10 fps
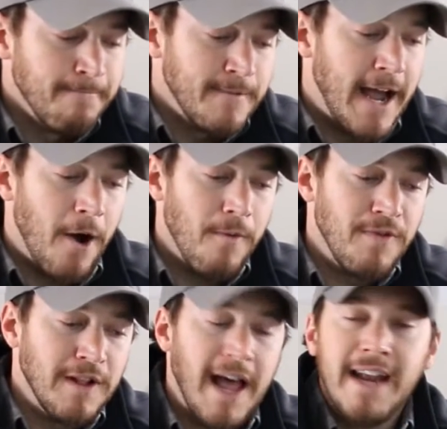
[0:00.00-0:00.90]
Now,
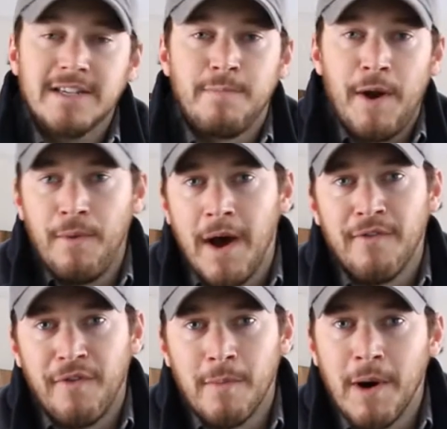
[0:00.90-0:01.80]
the line has been
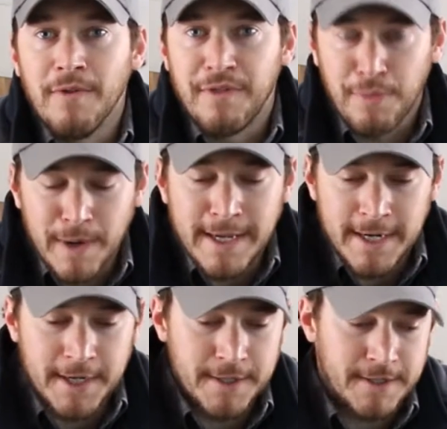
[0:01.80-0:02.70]
around for about 3
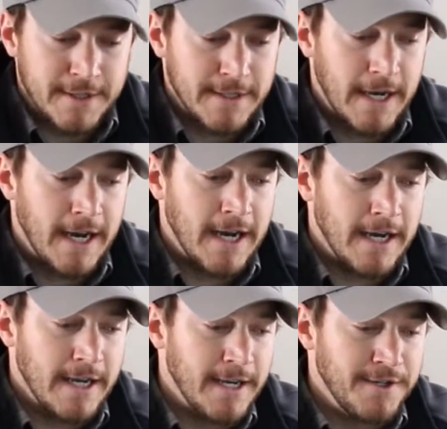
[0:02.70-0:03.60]
years,
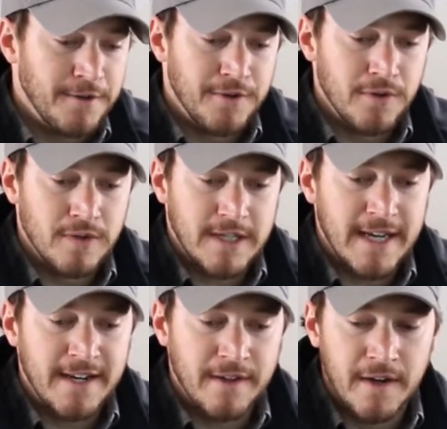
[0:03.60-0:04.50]
introduced
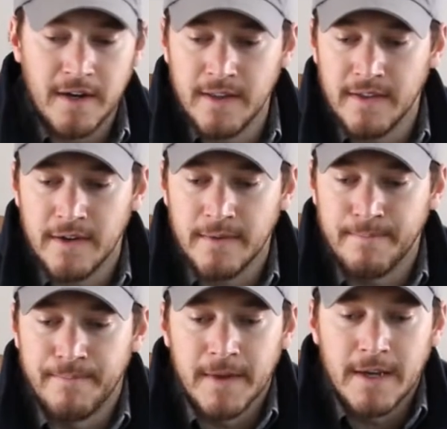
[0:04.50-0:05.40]
into
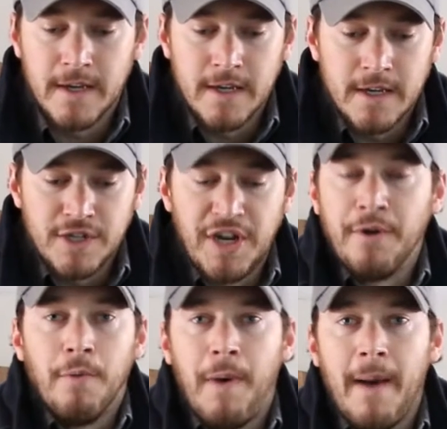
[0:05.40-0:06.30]
the
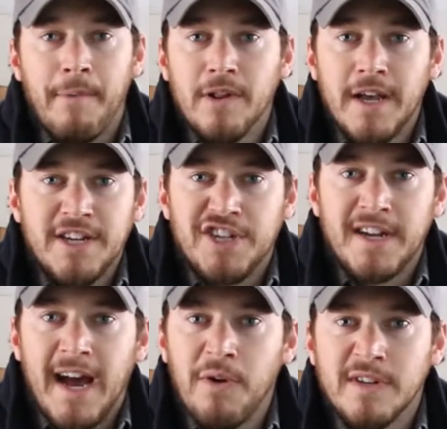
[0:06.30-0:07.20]
general
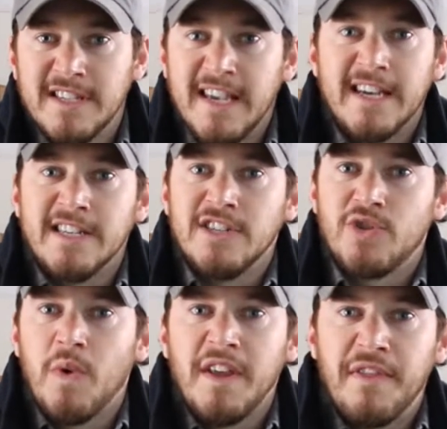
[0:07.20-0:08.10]
population, I would say in
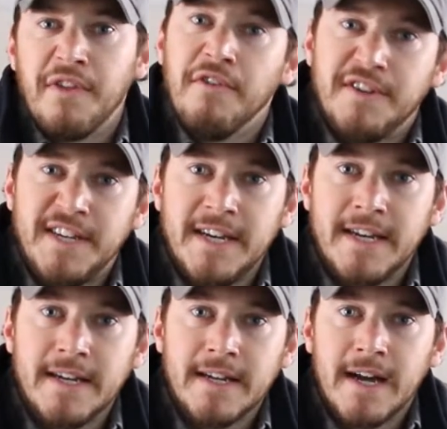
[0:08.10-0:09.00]

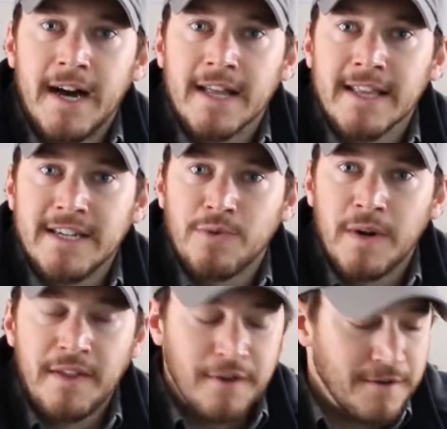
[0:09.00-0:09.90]
2013, late
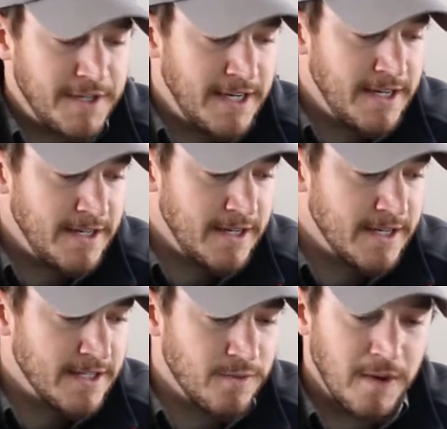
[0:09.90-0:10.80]
2013
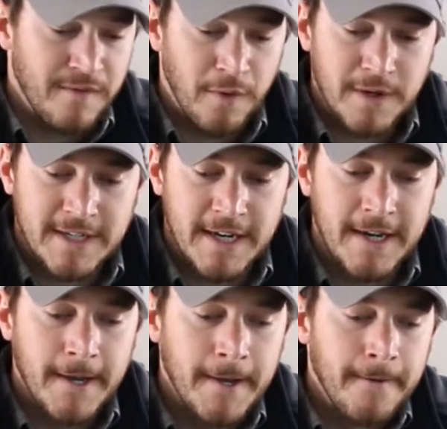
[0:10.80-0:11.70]
into 2014.